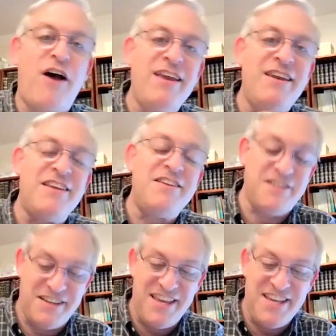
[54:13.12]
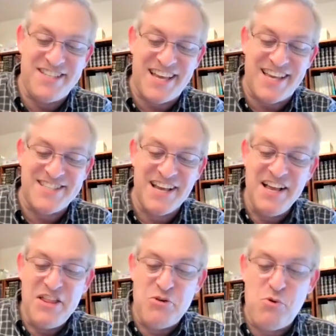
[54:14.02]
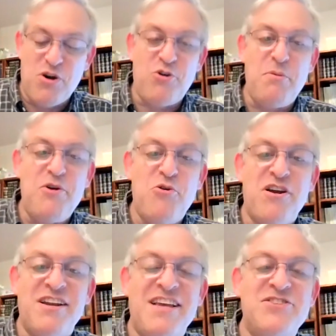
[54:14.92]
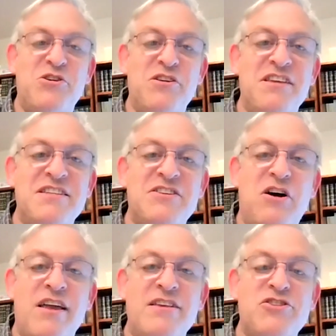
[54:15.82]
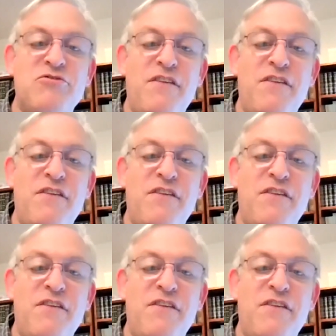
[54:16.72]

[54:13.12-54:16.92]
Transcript: provided, he says, the work will be organized along these lines.